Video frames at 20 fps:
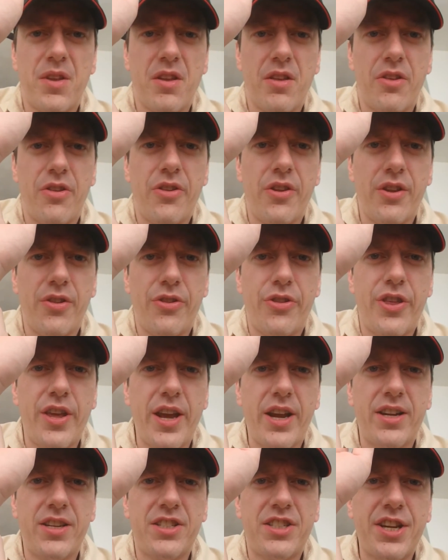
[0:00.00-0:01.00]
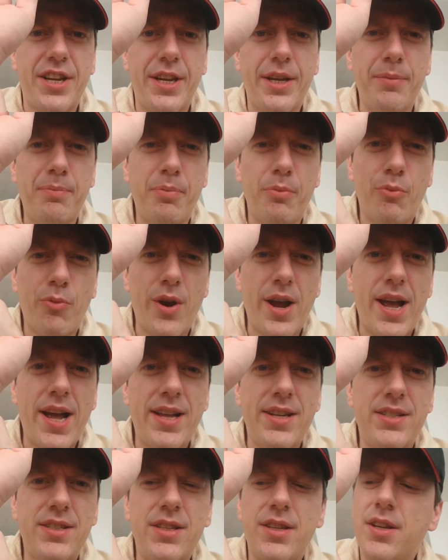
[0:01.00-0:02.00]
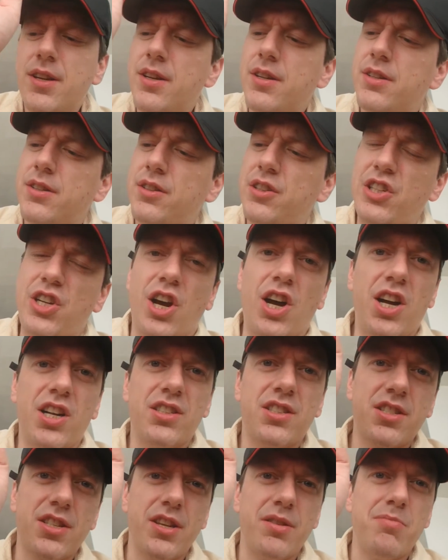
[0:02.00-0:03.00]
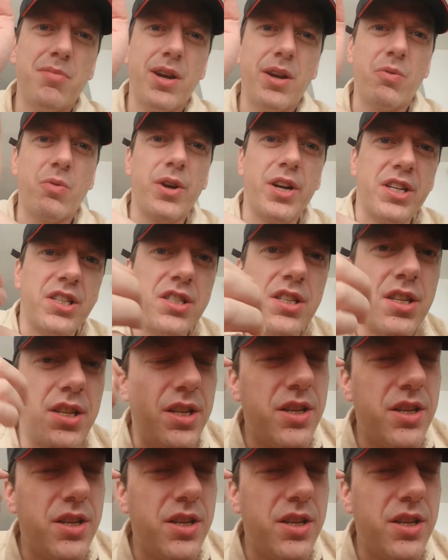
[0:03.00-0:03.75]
thick, deep red dots in my wrist.